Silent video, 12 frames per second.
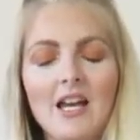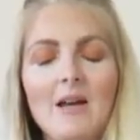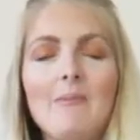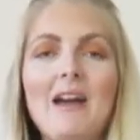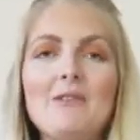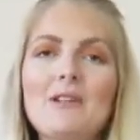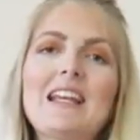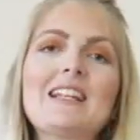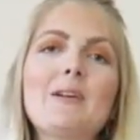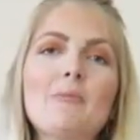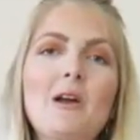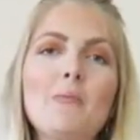I will link
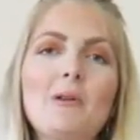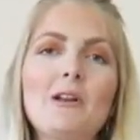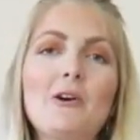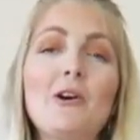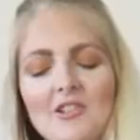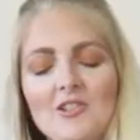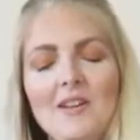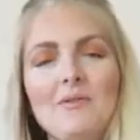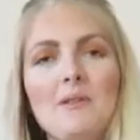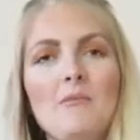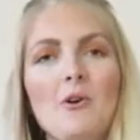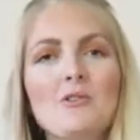them down below. They just
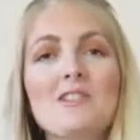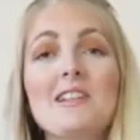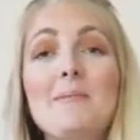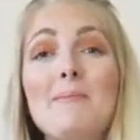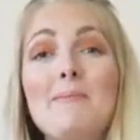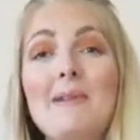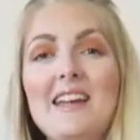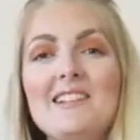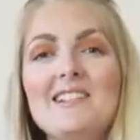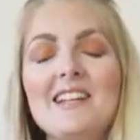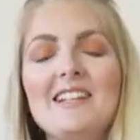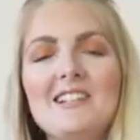have the most
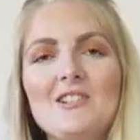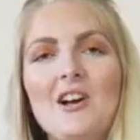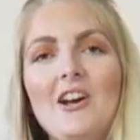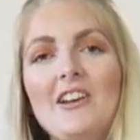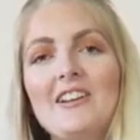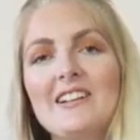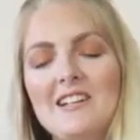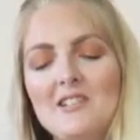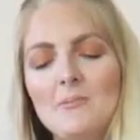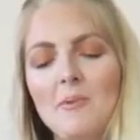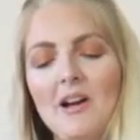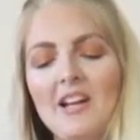amazing designer
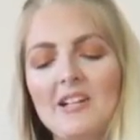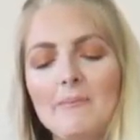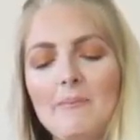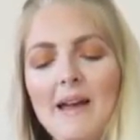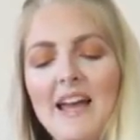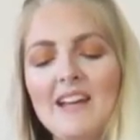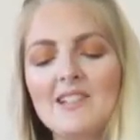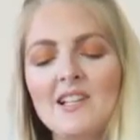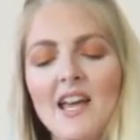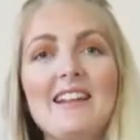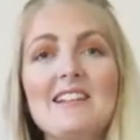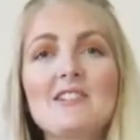inspired bags,
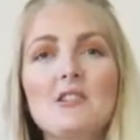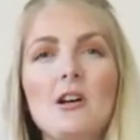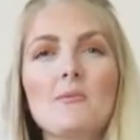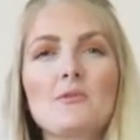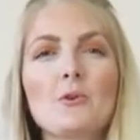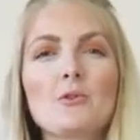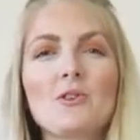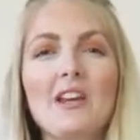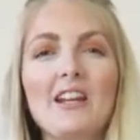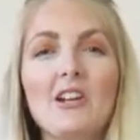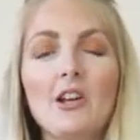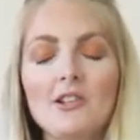and this comes also
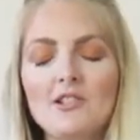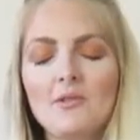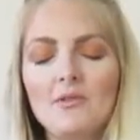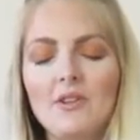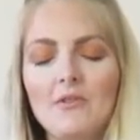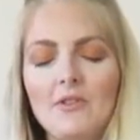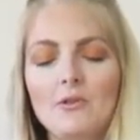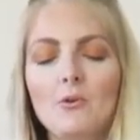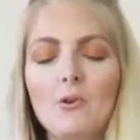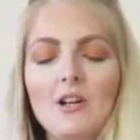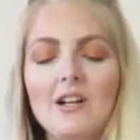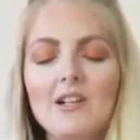in lots of different
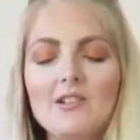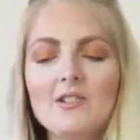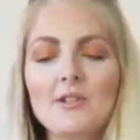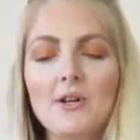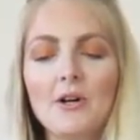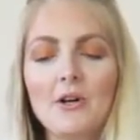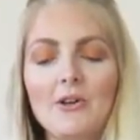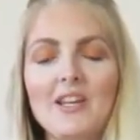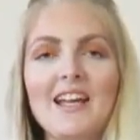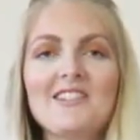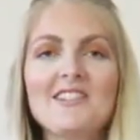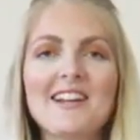colors. So
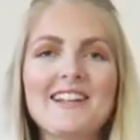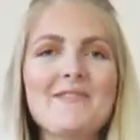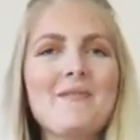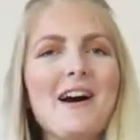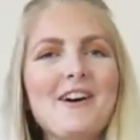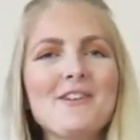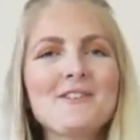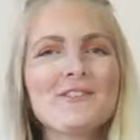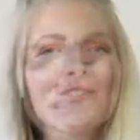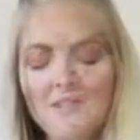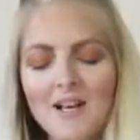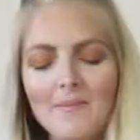yeah, check them out.
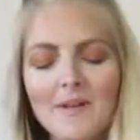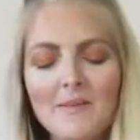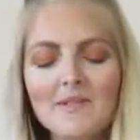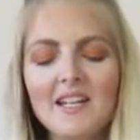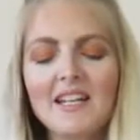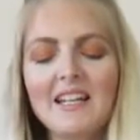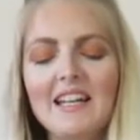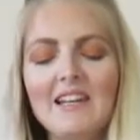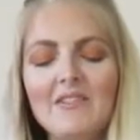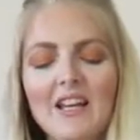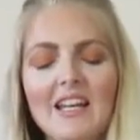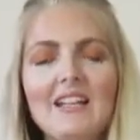So sometimes in the
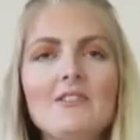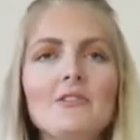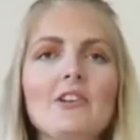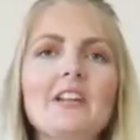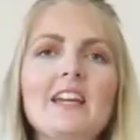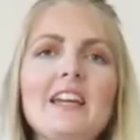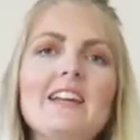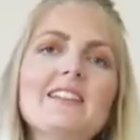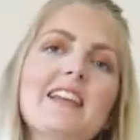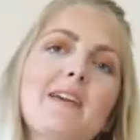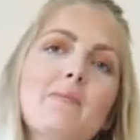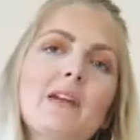evening in Turkey,
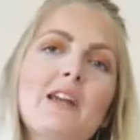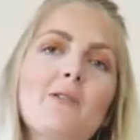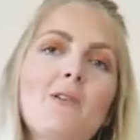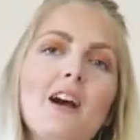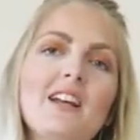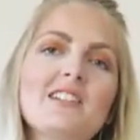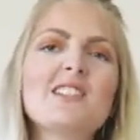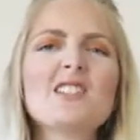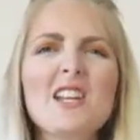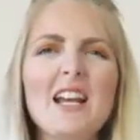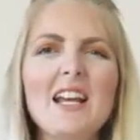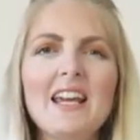it can be quite
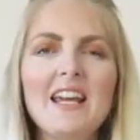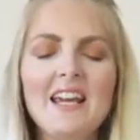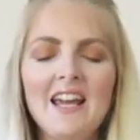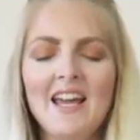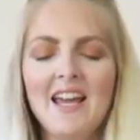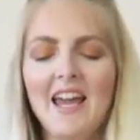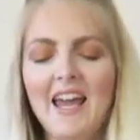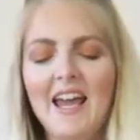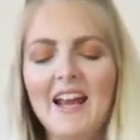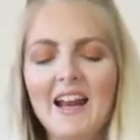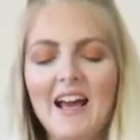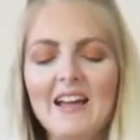chilly,
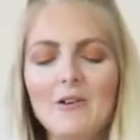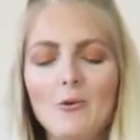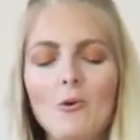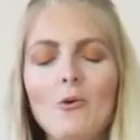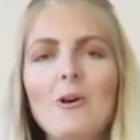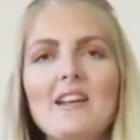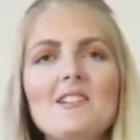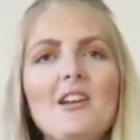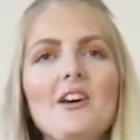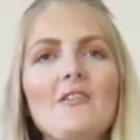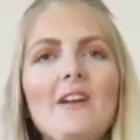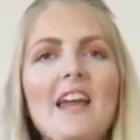And I always
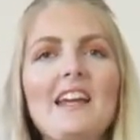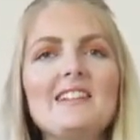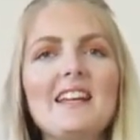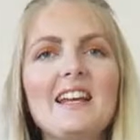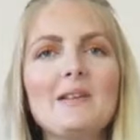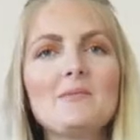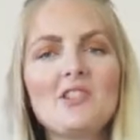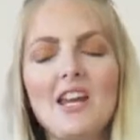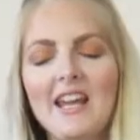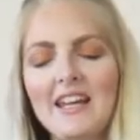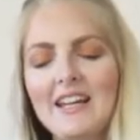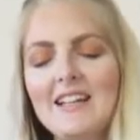love a denim
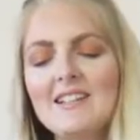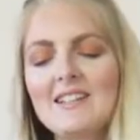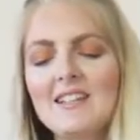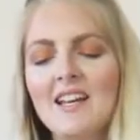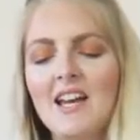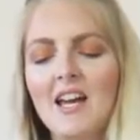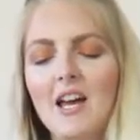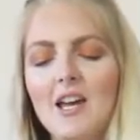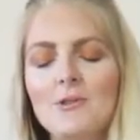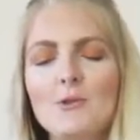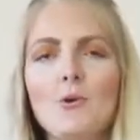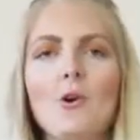jacket
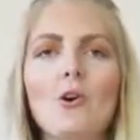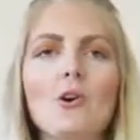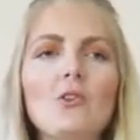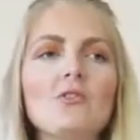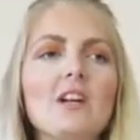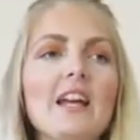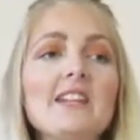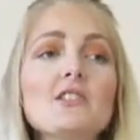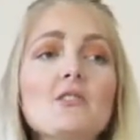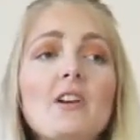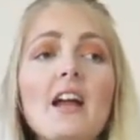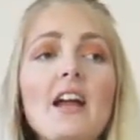to go over a
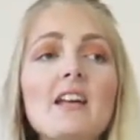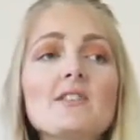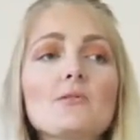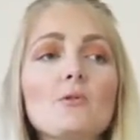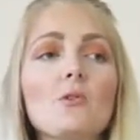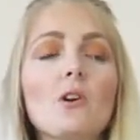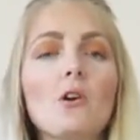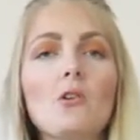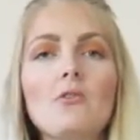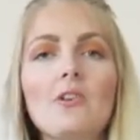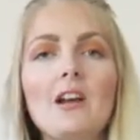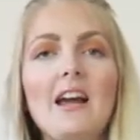dress or
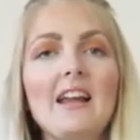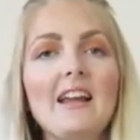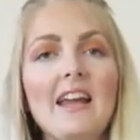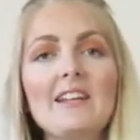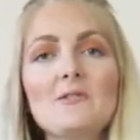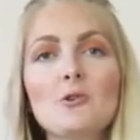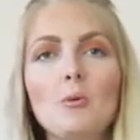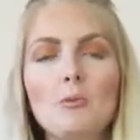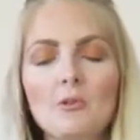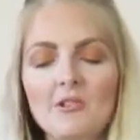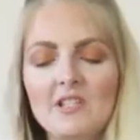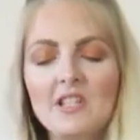over like a top
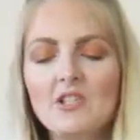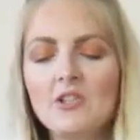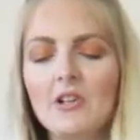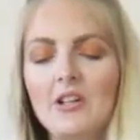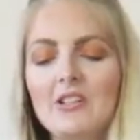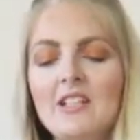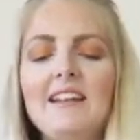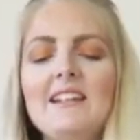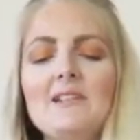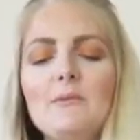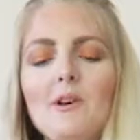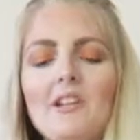or t-shirt. And
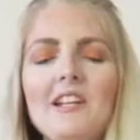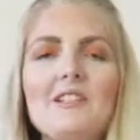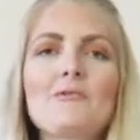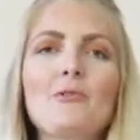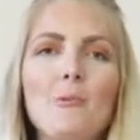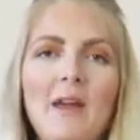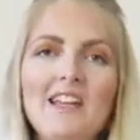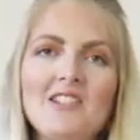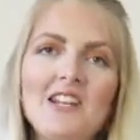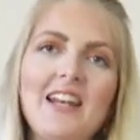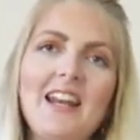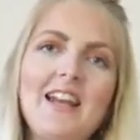this one is from
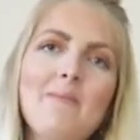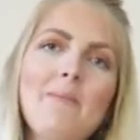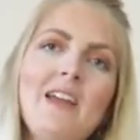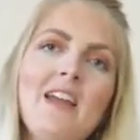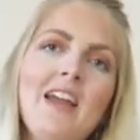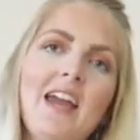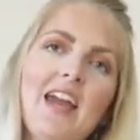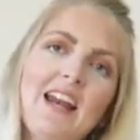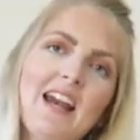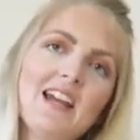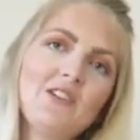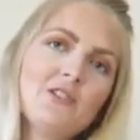H&M.
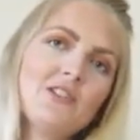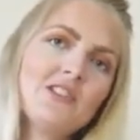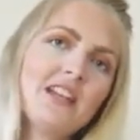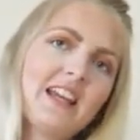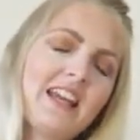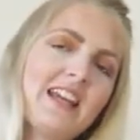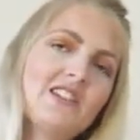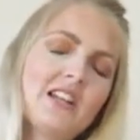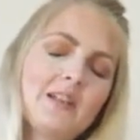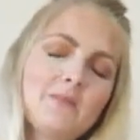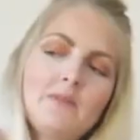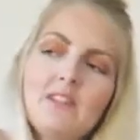And I just think a
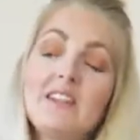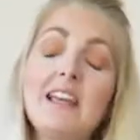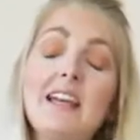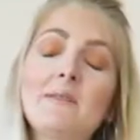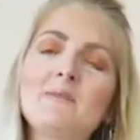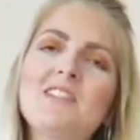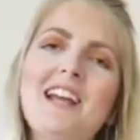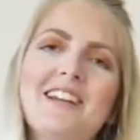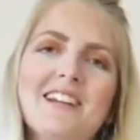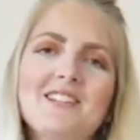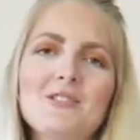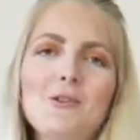denim
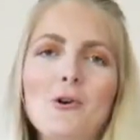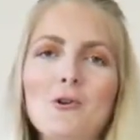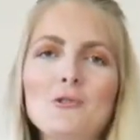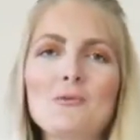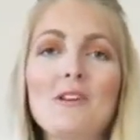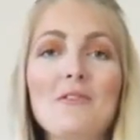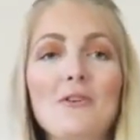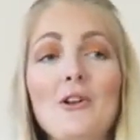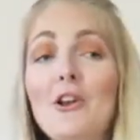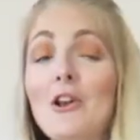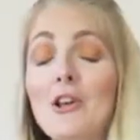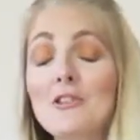jacket goes
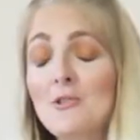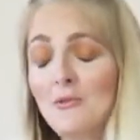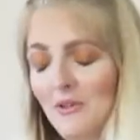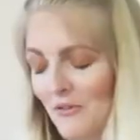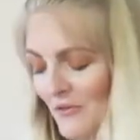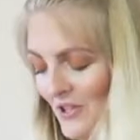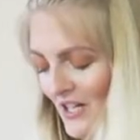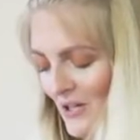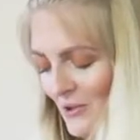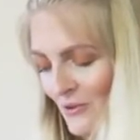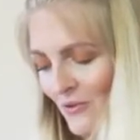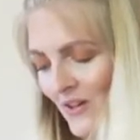with lots of different
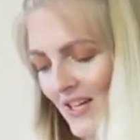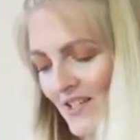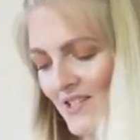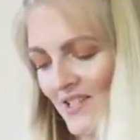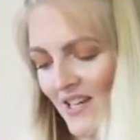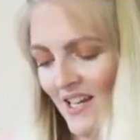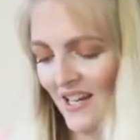outfits.